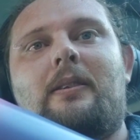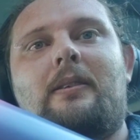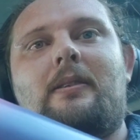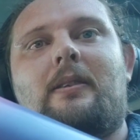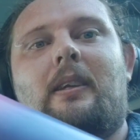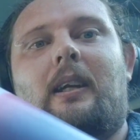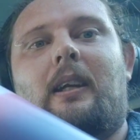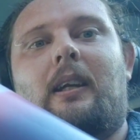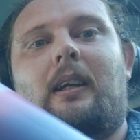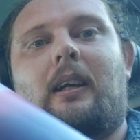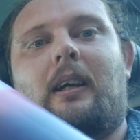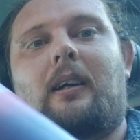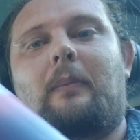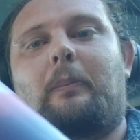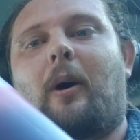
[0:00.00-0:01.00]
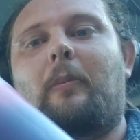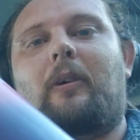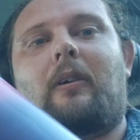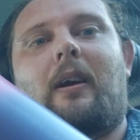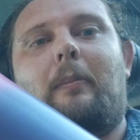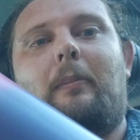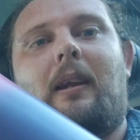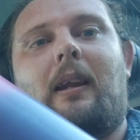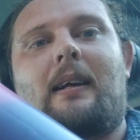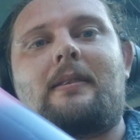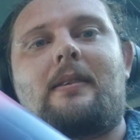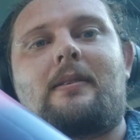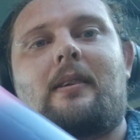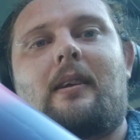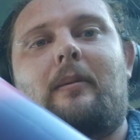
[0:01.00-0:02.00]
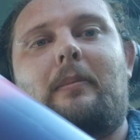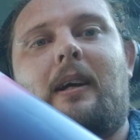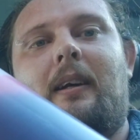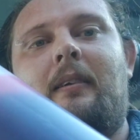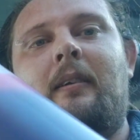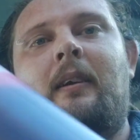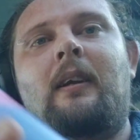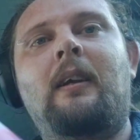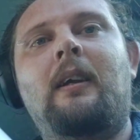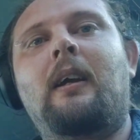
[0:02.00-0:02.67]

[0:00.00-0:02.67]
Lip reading: This is the pomegranate molasses that I made.